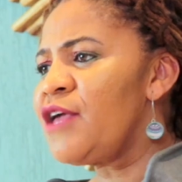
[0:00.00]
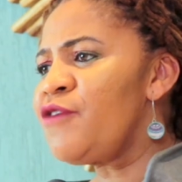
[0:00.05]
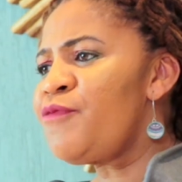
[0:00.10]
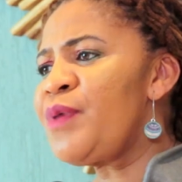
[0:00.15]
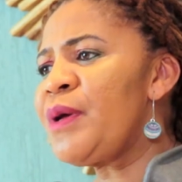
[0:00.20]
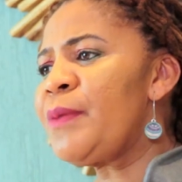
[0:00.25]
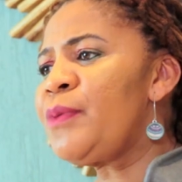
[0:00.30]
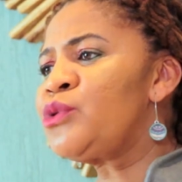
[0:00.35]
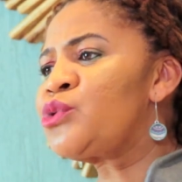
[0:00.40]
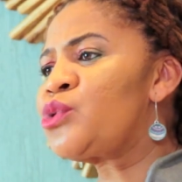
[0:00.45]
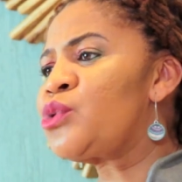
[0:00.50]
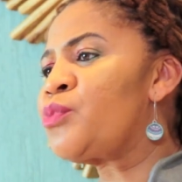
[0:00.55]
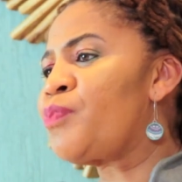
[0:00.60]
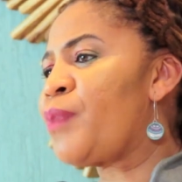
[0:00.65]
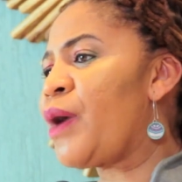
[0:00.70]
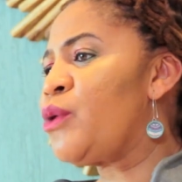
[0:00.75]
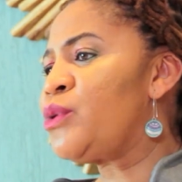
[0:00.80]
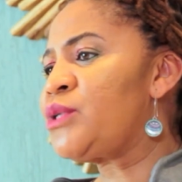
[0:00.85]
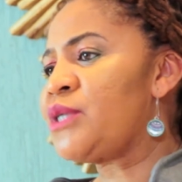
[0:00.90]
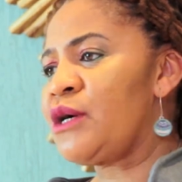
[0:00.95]
If people could
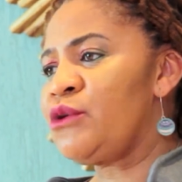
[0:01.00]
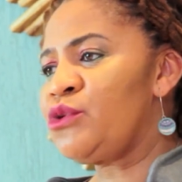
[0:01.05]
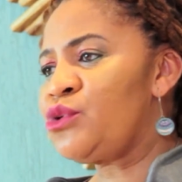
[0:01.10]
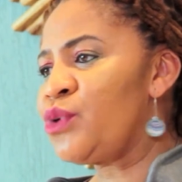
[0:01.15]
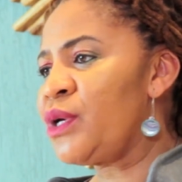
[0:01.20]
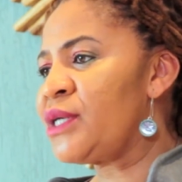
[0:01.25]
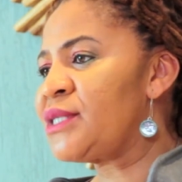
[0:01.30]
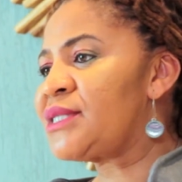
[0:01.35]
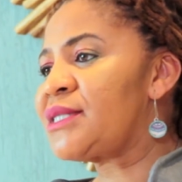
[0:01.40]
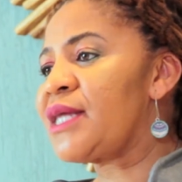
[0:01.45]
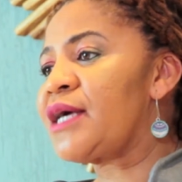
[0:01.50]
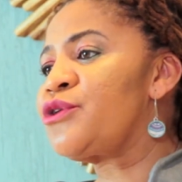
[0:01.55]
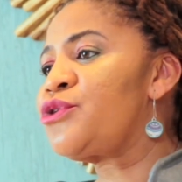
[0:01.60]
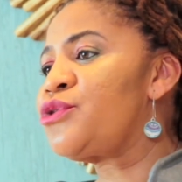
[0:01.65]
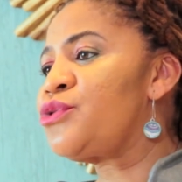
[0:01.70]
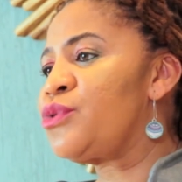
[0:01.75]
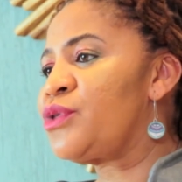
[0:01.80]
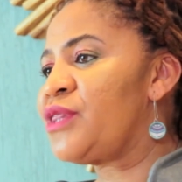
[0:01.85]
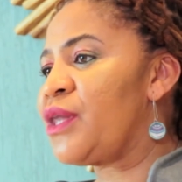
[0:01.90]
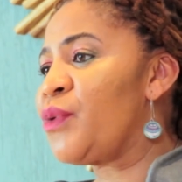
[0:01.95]
bow down to a
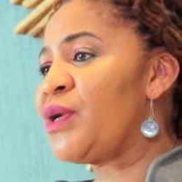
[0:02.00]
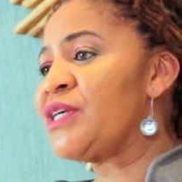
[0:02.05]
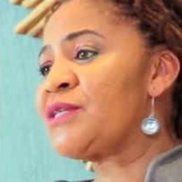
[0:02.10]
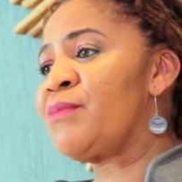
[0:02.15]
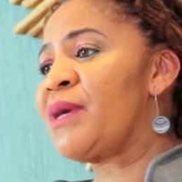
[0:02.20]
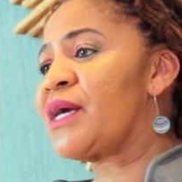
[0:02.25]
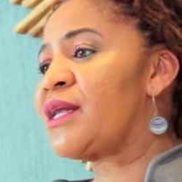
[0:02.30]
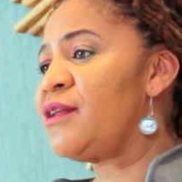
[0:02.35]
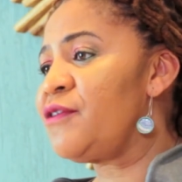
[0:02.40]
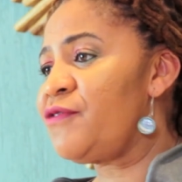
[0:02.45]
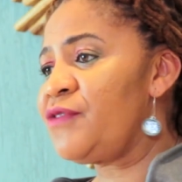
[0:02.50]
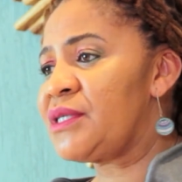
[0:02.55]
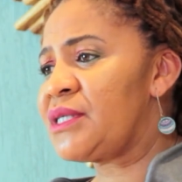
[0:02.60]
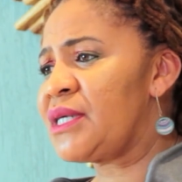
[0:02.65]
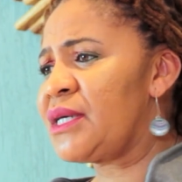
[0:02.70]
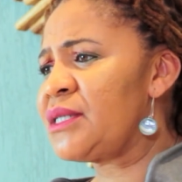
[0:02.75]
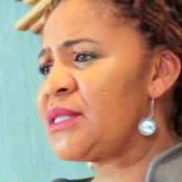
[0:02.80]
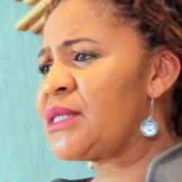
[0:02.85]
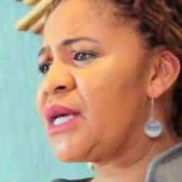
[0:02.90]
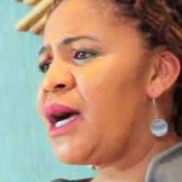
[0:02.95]
statue that was
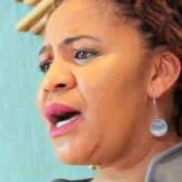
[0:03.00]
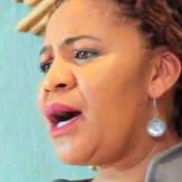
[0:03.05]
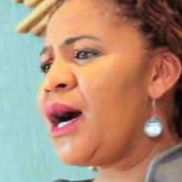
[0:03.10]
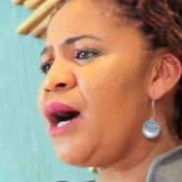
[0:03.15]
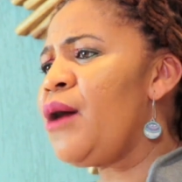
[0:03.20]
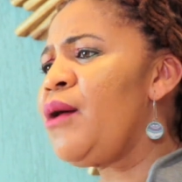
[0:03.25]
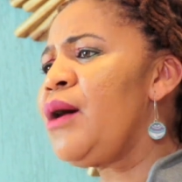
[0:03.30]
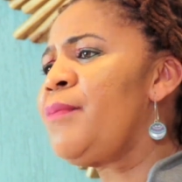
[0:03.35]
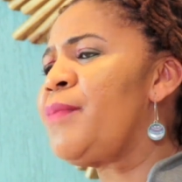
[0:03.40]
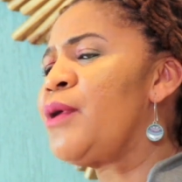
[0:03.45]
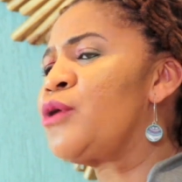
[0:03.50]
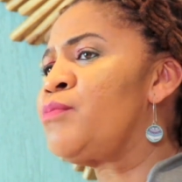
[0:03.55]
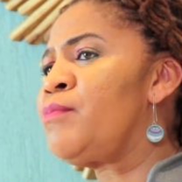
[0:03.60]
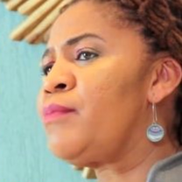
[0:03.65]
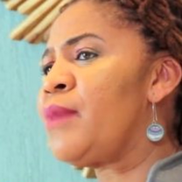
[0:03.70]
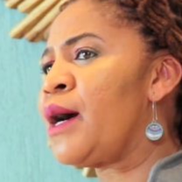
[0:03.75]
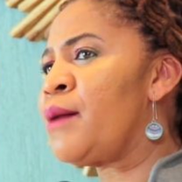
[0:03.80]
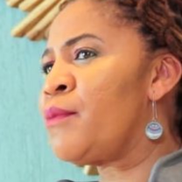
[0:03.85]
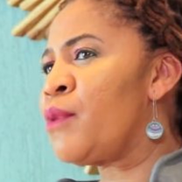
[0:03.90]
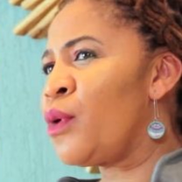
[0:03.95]
magnificent, how about
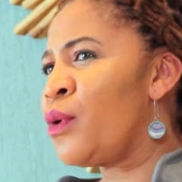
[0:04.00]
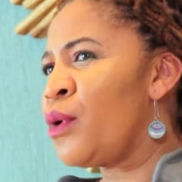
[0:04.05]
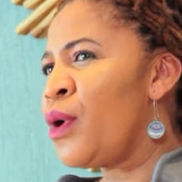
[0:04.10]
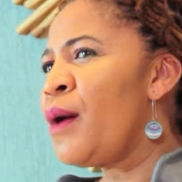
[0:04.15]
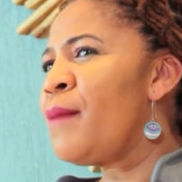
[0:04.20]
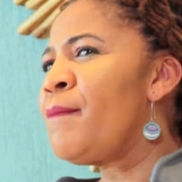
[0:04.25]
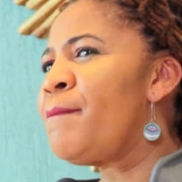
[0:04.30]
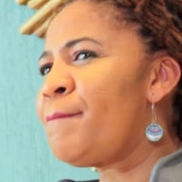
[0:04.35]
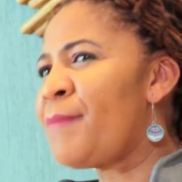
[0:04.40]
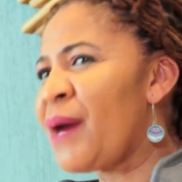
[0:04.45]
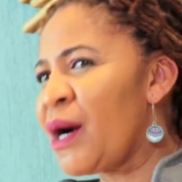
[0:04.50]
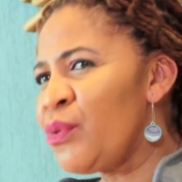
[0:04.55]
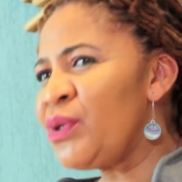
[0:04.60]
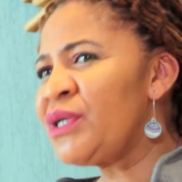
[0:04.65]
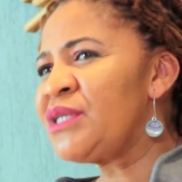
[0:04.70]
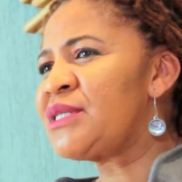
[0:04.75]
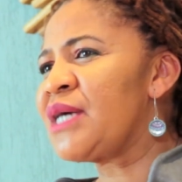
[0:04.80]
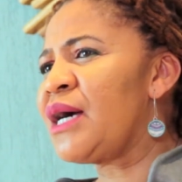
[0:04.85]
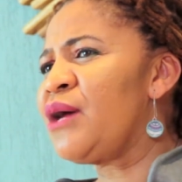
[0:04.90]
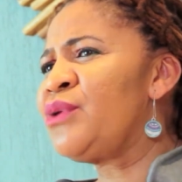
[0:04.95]

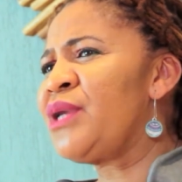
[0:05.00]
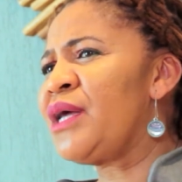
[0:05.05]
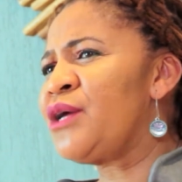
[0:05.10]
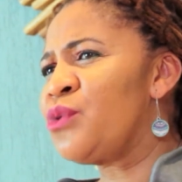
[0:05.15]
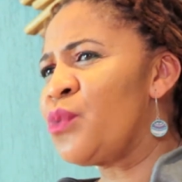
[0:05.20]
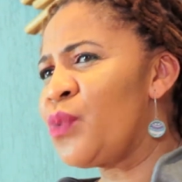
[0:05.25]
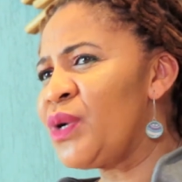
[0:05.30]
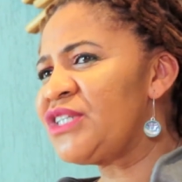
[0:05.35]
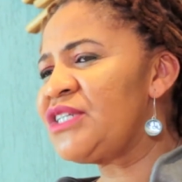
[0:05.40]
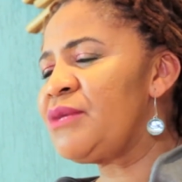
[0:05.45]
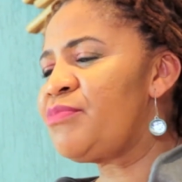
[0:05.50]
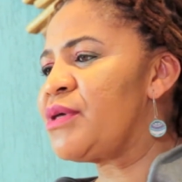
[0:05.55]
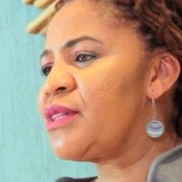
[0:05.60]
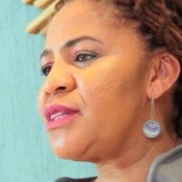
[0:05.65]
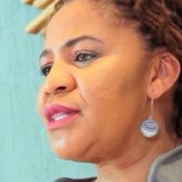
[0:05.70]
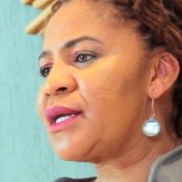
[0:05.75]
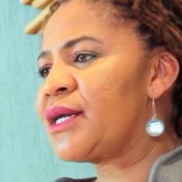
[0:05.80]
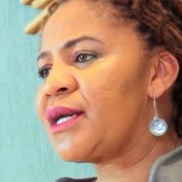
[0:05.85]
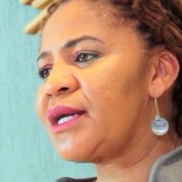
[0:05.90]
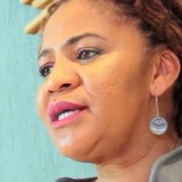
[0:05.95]
bowing down and
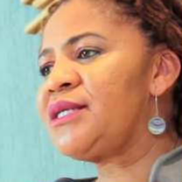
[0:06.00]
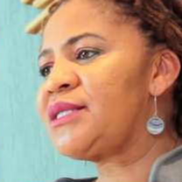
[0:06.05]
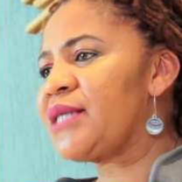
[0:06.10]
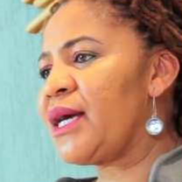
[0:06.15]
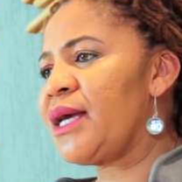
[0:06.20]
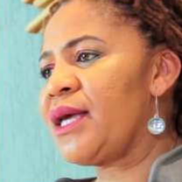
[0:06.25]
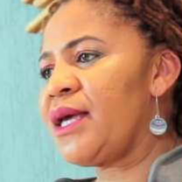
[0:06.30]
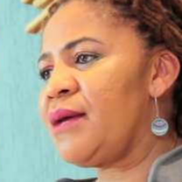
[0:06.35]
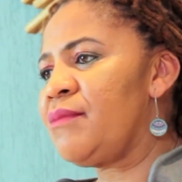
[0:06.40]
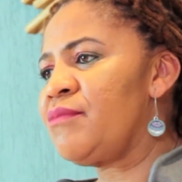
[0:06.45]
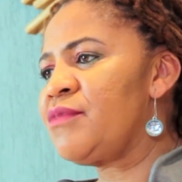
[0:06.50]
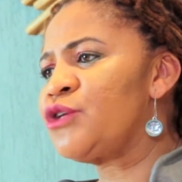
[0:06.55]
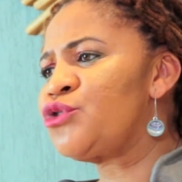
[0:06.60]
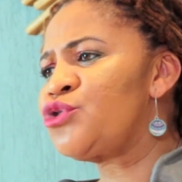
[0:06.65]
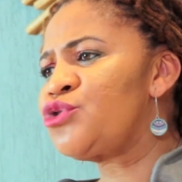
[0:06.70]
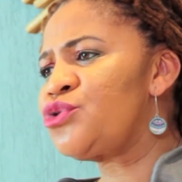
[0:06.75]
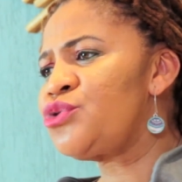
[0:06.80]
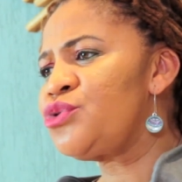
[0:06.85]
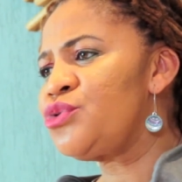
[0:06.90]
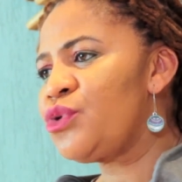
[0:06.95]
worshiping the great I am, the
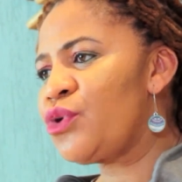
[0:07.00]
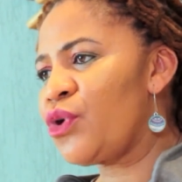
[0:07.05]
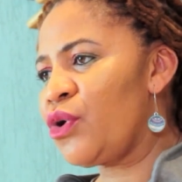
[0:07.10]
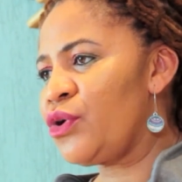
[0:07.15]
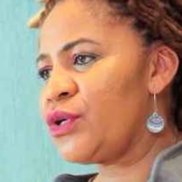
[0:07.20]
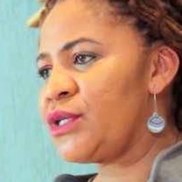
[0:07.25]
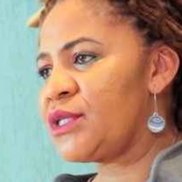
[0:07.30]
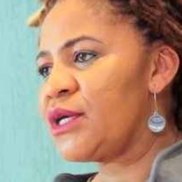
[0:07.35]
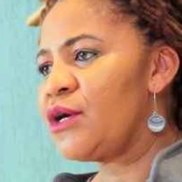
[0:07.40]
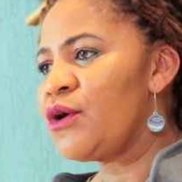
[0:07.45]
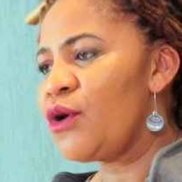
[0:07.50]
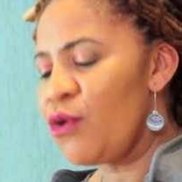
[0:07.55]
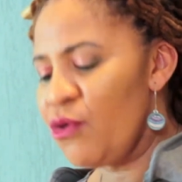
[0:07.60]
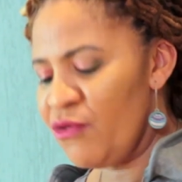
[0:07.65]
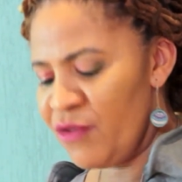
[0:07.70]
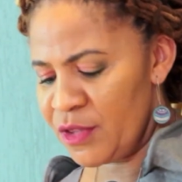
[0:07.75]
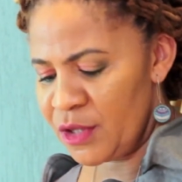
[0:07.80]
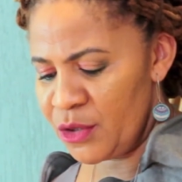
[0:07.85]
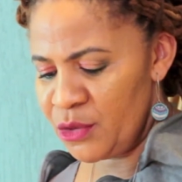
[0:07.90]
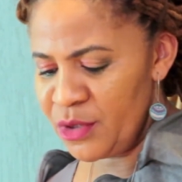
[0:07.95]
true God
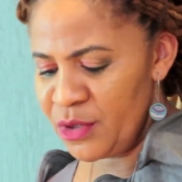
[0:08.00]
over the